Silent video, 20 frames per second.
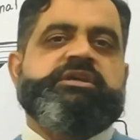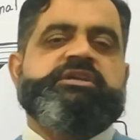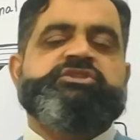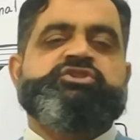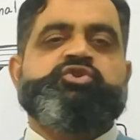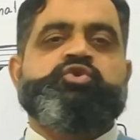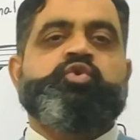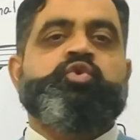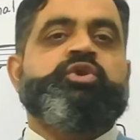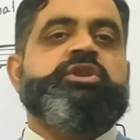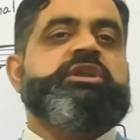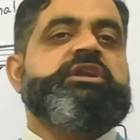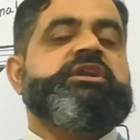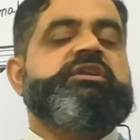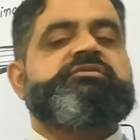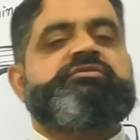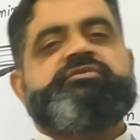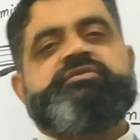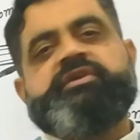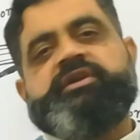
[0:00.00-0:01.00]
is totally
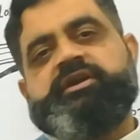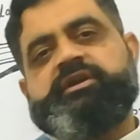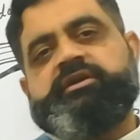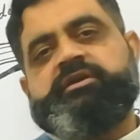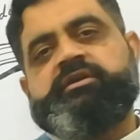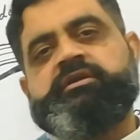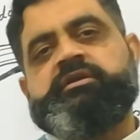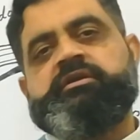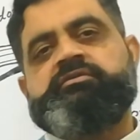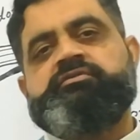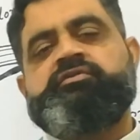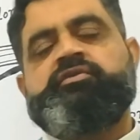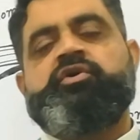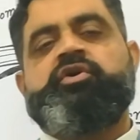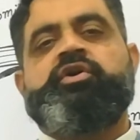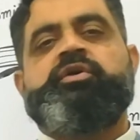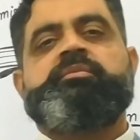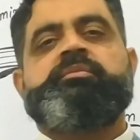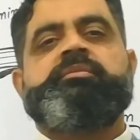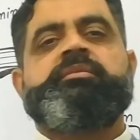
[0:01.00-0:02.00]
different
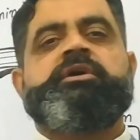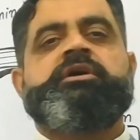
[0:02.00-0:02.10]
from